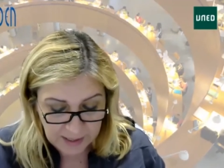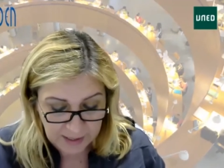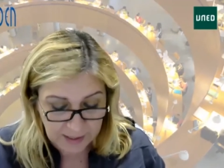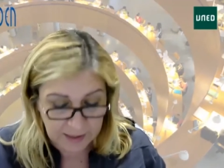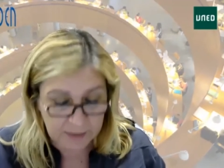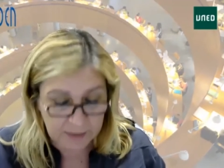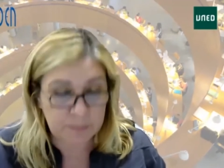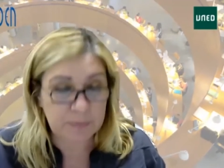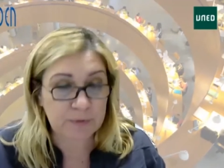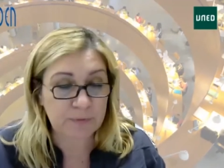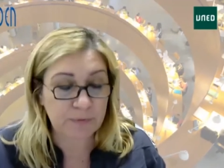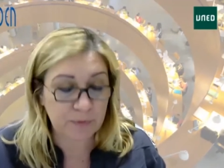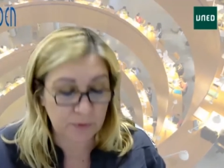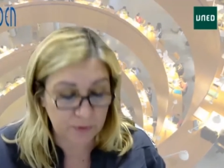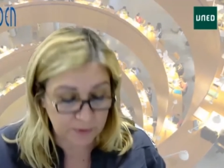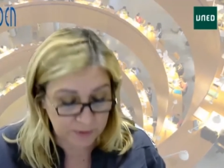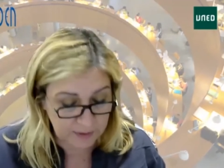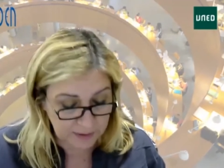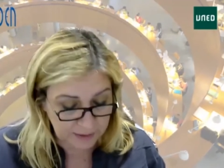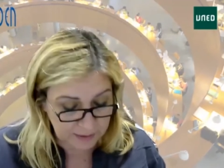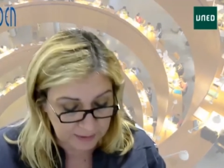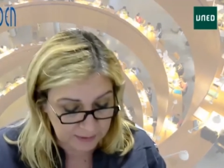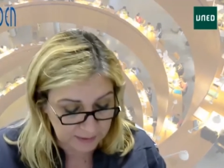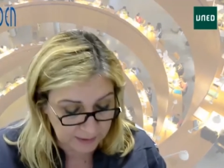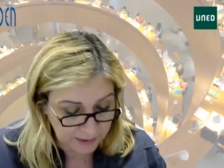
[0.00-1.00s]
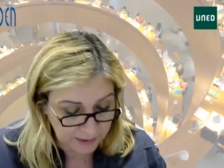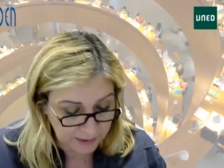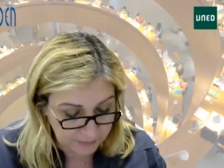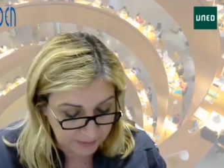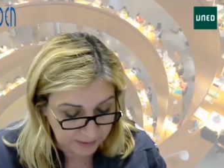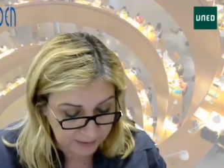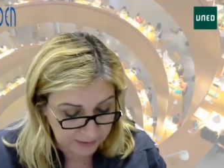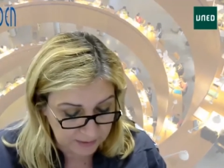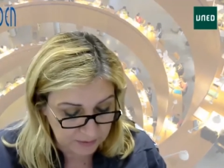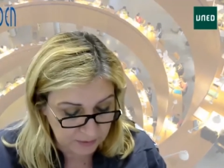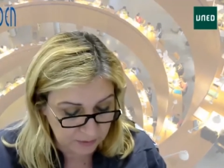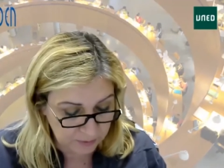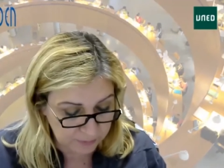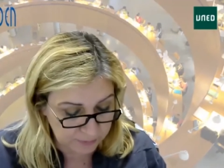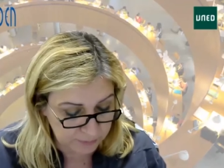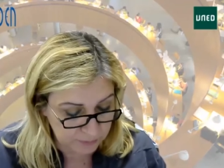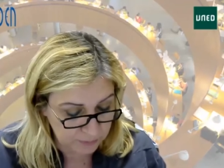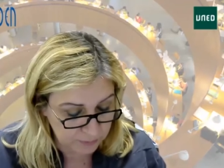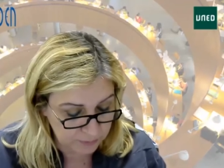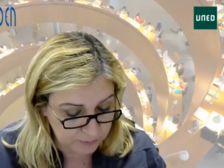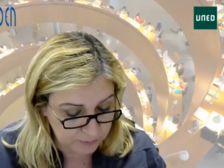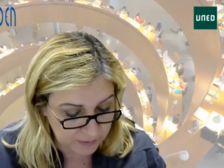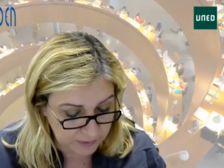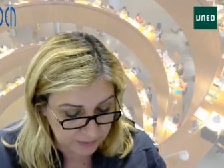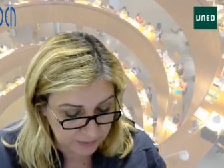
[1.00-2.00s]
and before that, director of
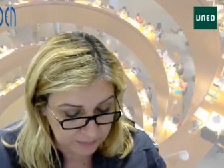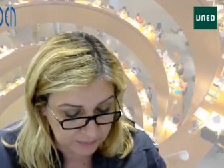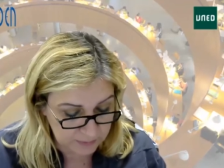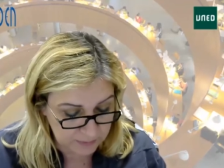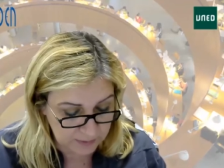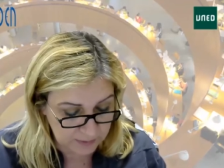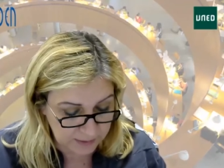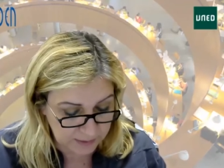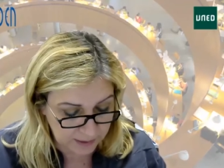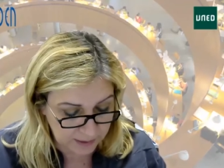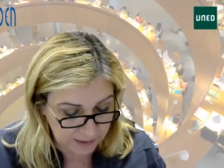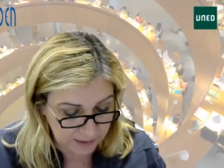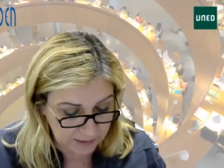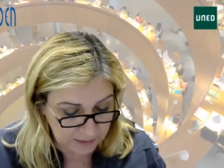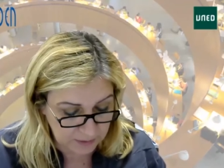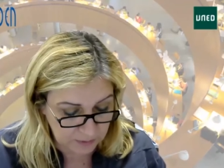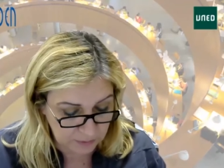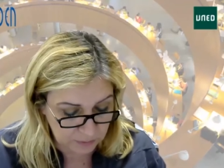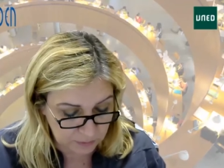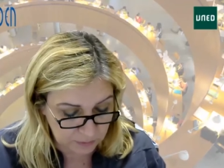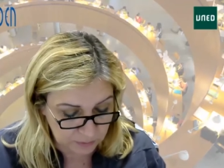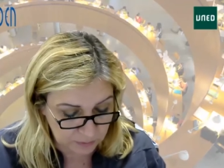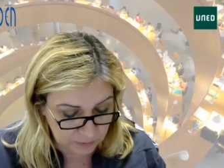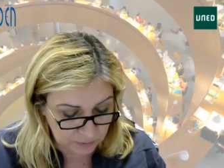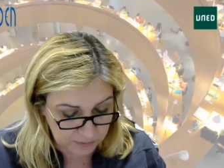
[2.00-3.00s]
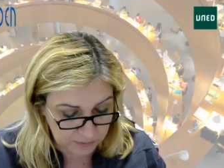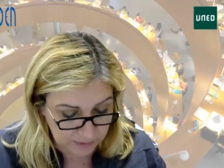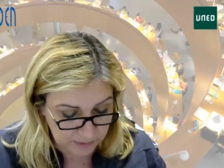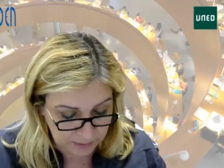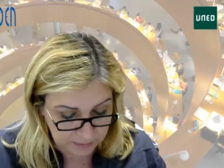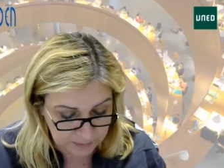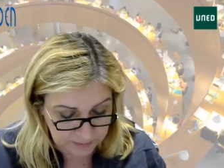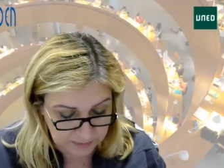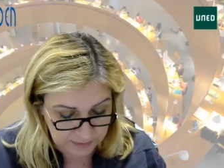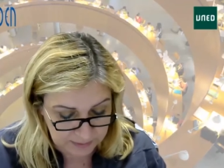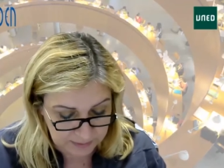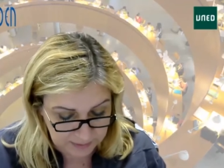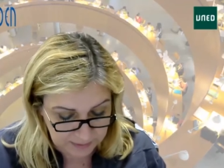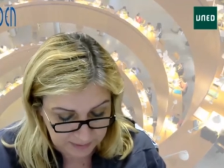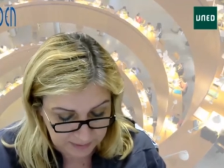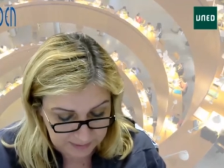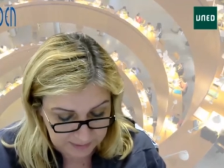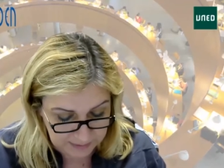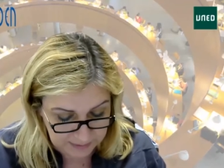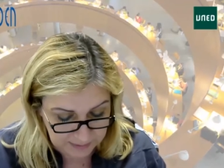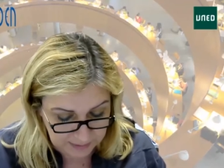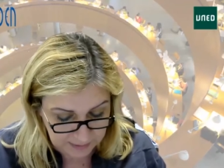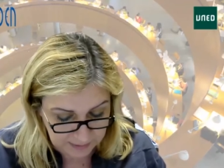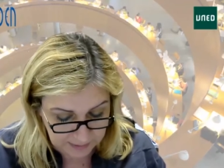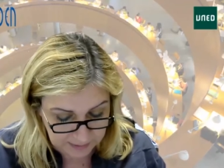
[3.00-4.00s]
2008 to
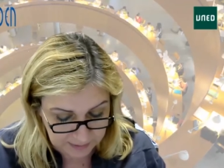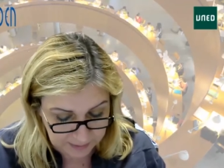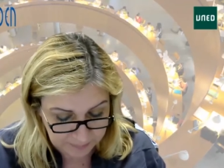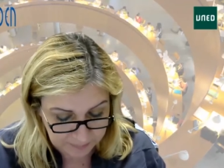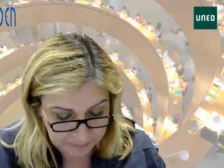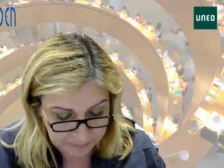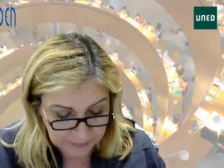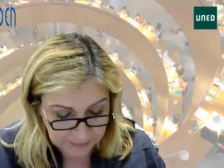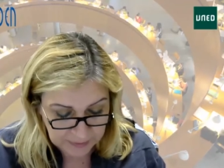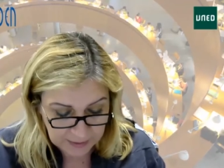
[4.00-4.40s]
2016.